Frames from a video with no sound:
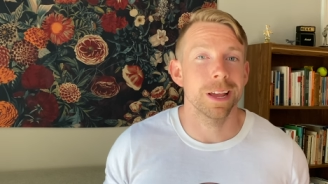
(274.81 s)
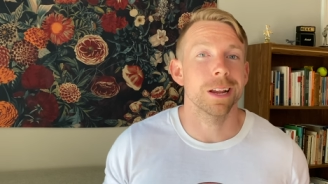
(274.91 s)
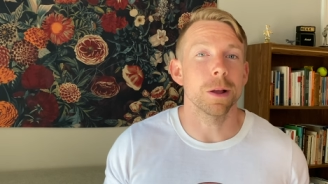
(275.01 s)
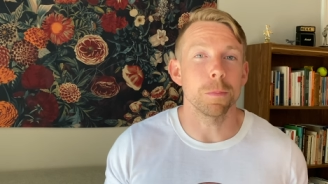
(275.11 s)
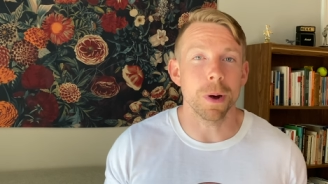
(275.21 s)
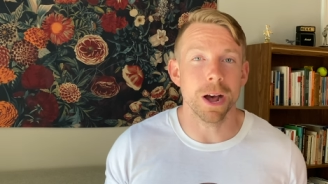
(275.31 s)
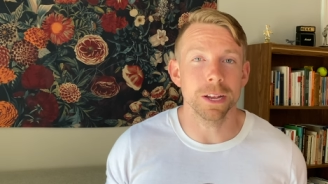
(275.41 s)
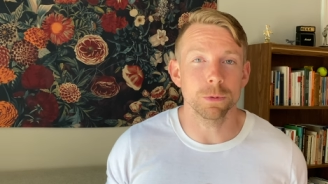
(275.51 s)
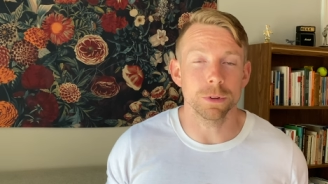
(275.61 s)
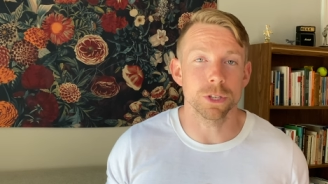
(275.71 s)

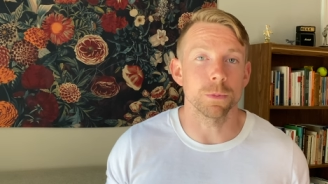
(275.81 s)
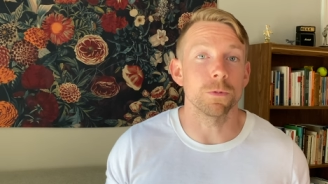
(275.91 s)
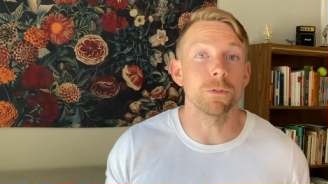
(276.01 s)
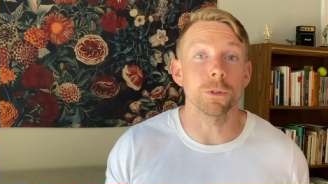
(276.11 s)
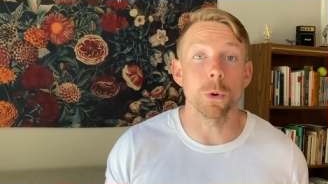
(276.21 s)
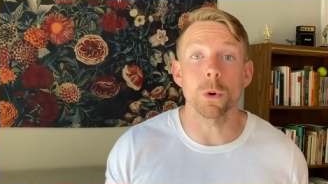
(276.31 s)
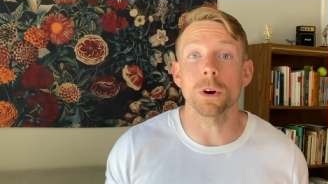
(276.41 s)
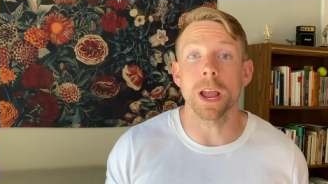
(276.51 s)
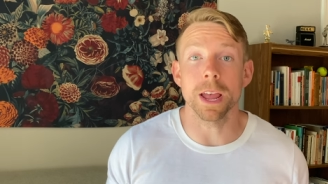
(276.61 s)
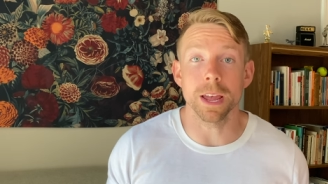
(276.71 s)
combined with some
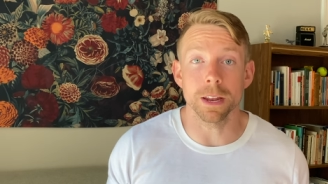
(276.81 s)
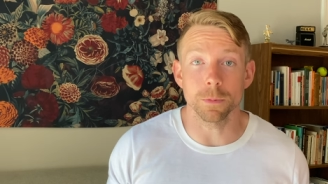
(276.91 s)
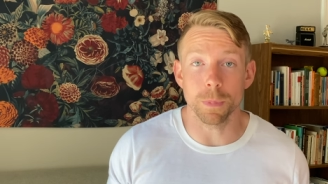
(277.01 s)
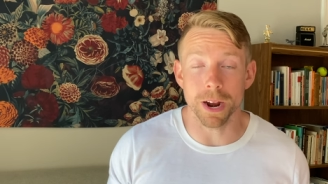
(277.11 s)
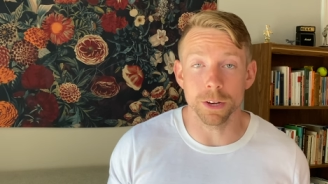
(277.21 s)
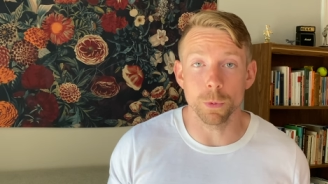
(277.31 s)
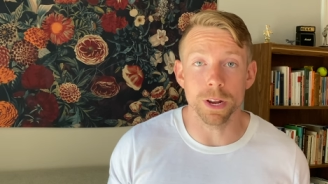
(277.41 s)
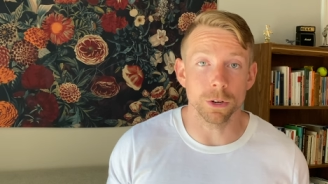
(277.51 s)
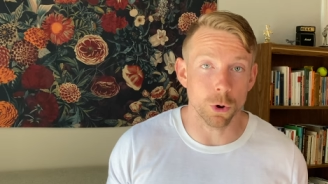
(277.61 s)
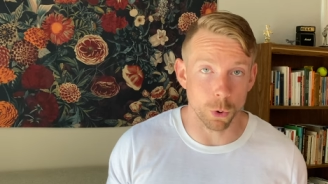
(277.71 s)
floor and body
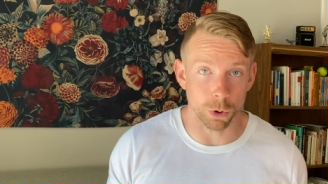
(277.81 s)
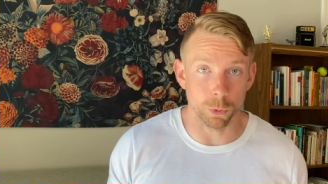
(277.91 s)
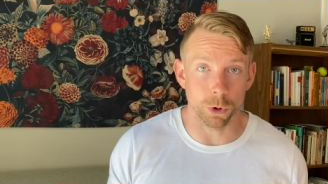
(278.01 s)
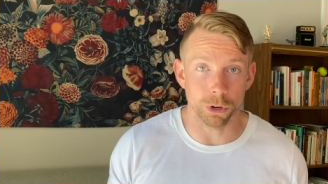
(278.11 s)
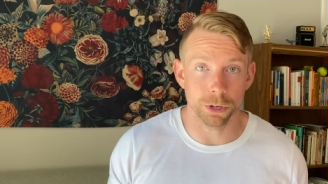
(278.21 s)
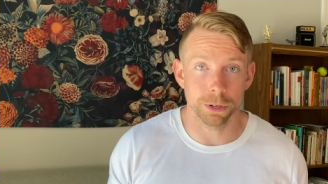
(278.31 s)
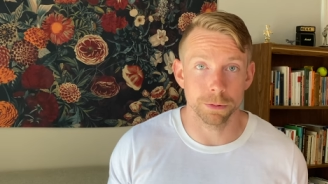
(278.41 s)
weight core work.